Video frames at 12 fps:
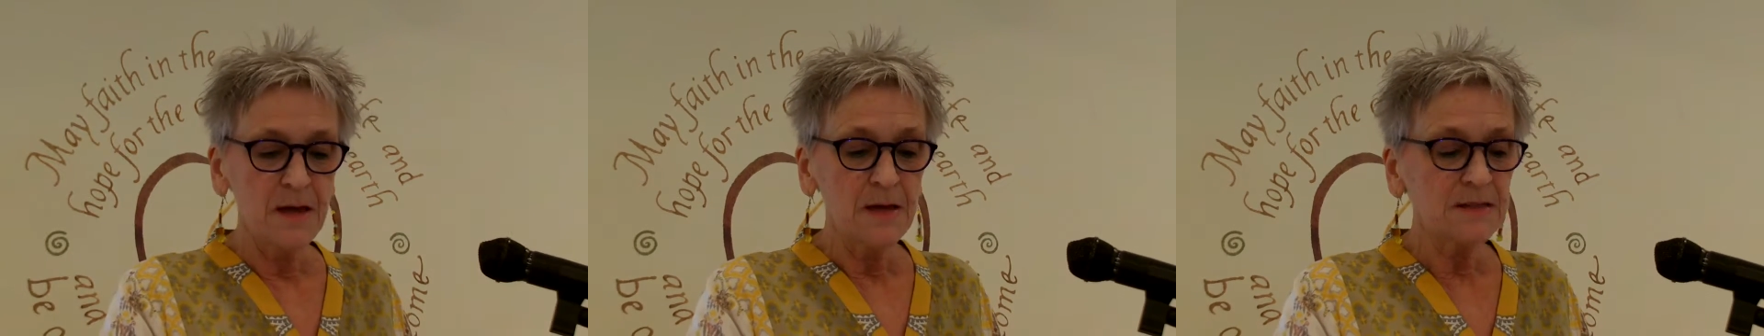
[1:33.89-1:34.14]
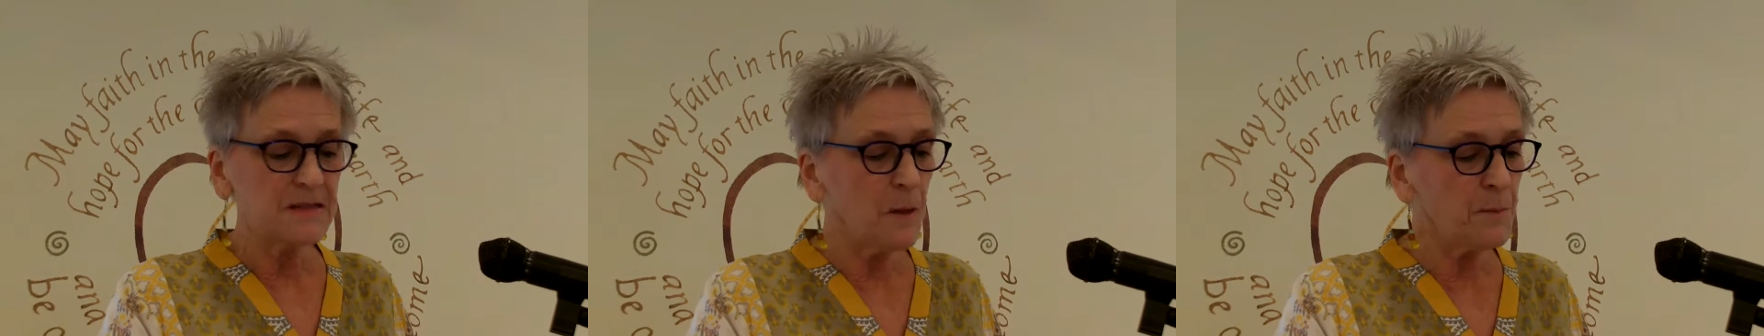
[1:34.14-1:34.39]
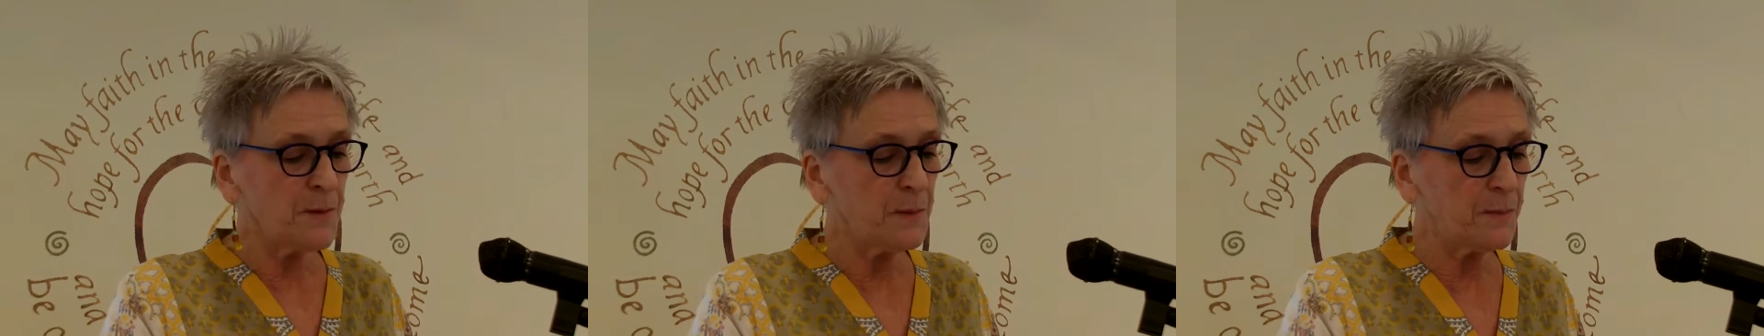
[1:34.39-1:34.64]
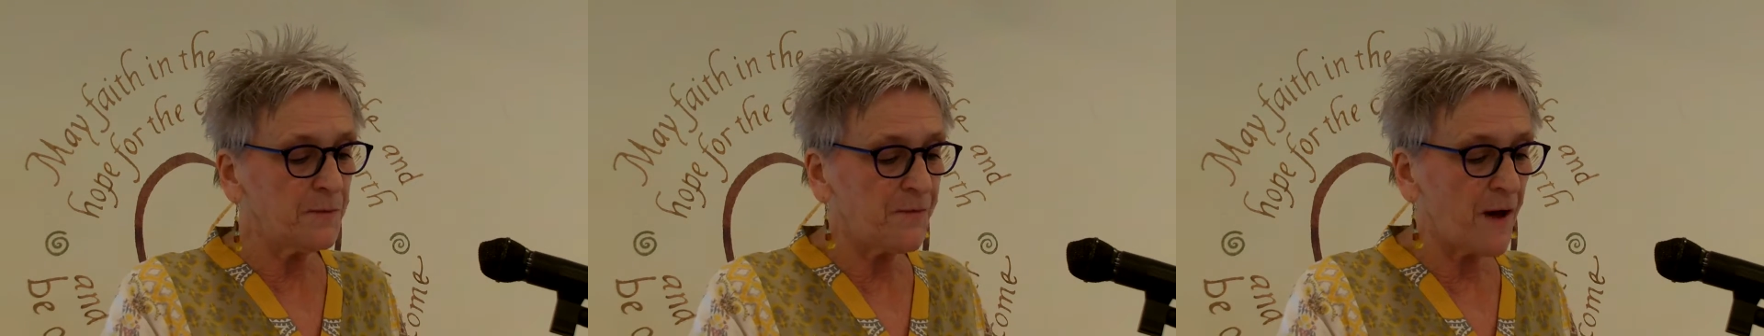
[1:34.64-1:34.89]
Some
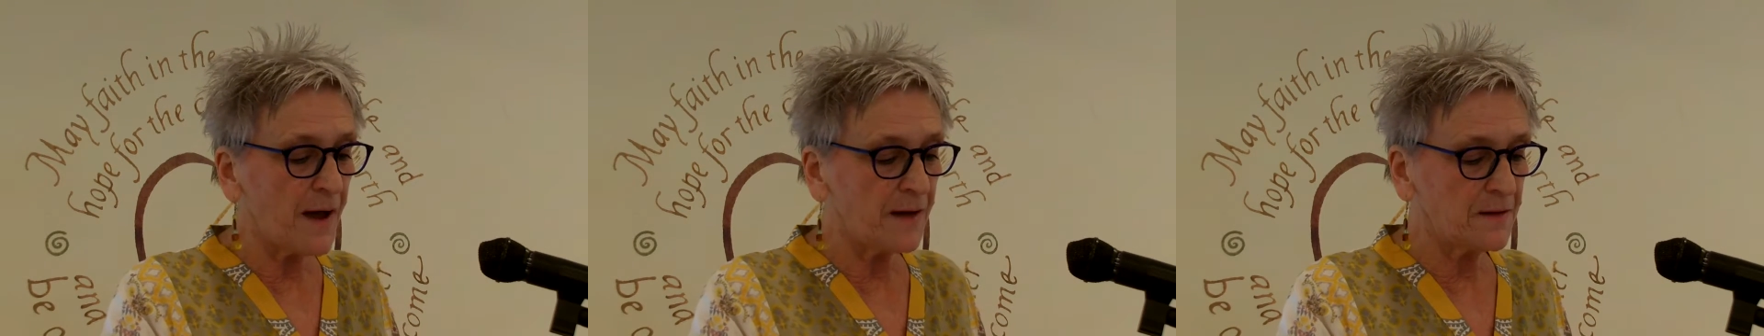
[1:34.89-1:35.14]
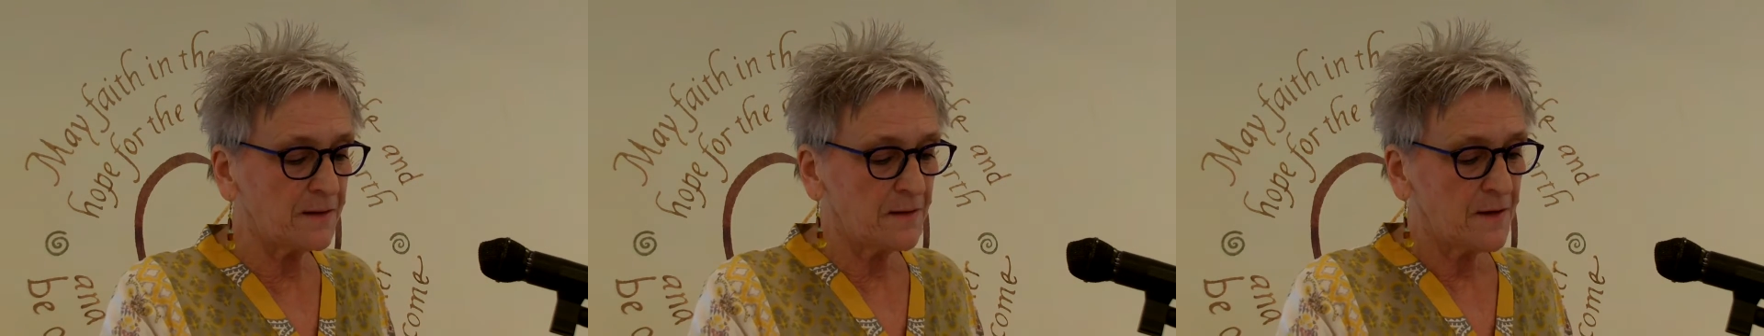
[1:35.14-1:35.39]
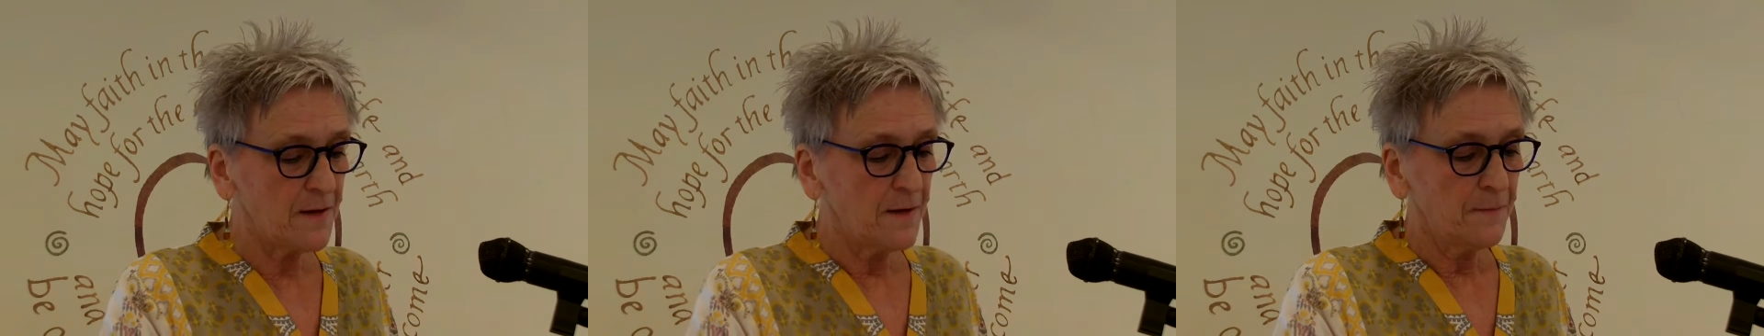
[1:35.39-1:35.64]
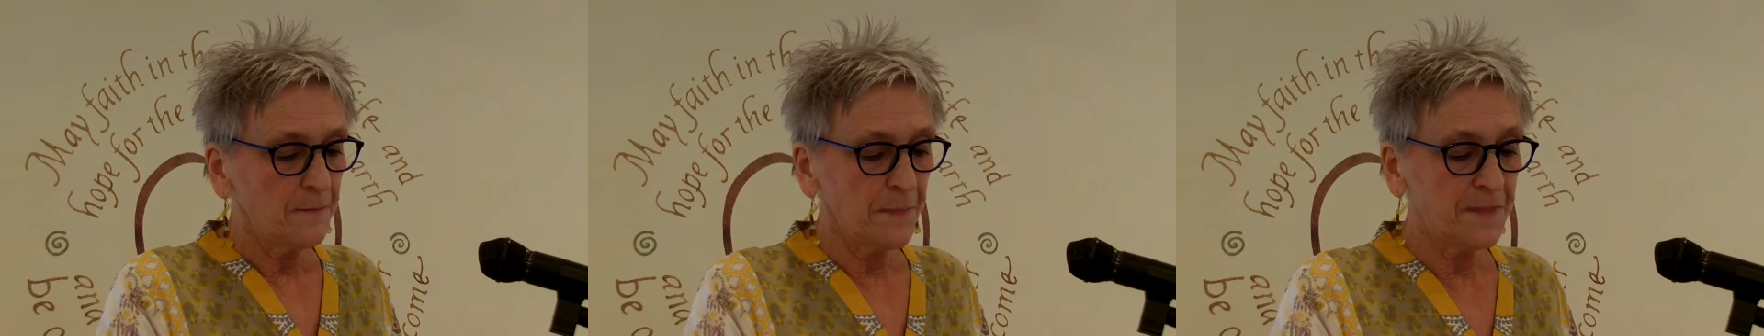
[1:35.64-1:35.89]
people find
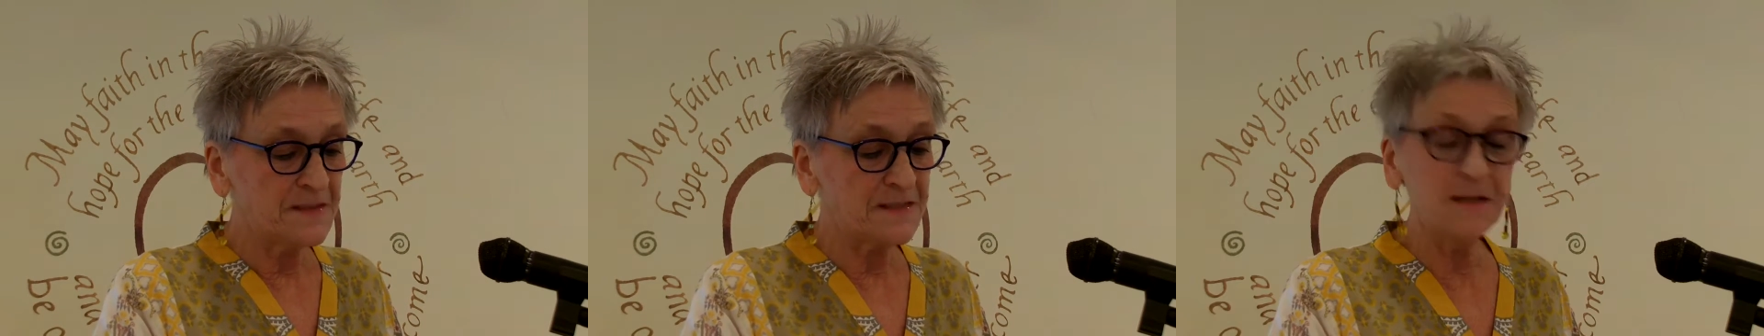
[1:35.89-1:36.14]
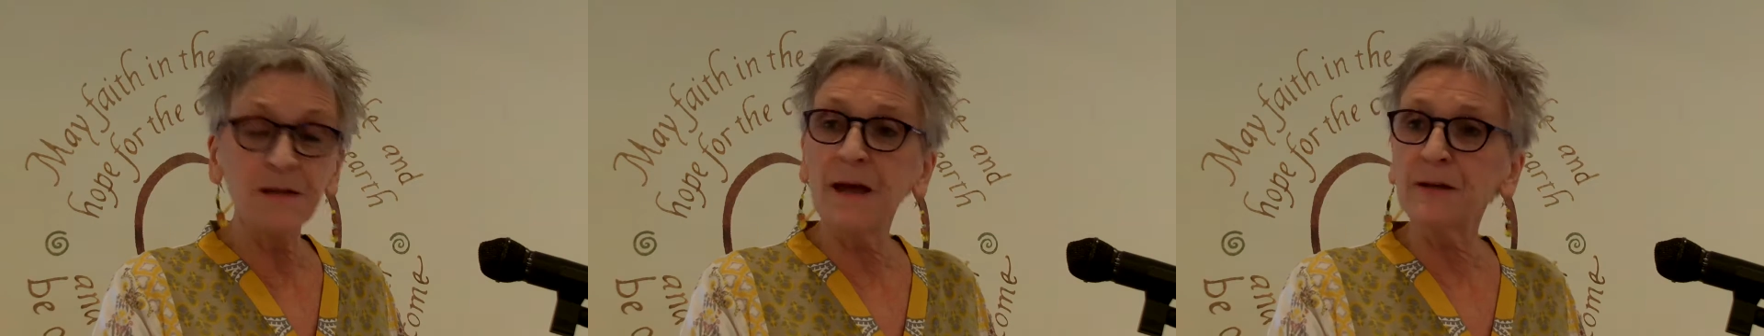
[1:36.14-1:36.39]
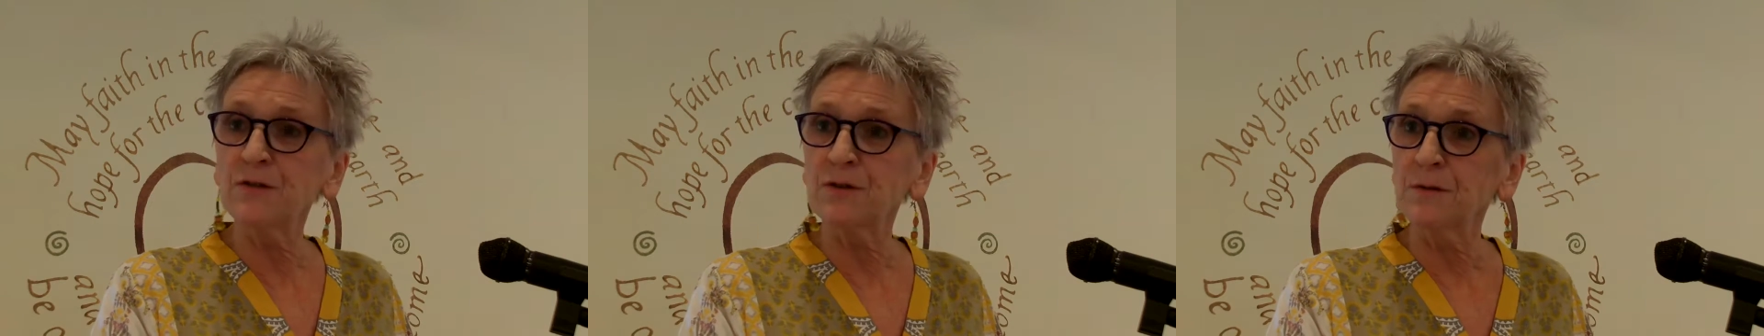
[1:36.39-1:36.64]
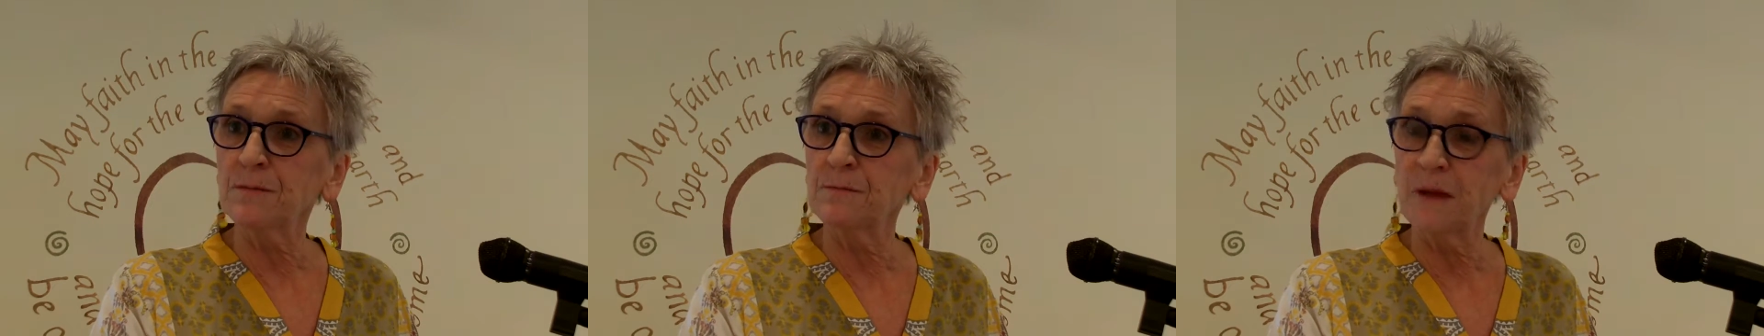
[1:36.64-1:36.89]
this in nature,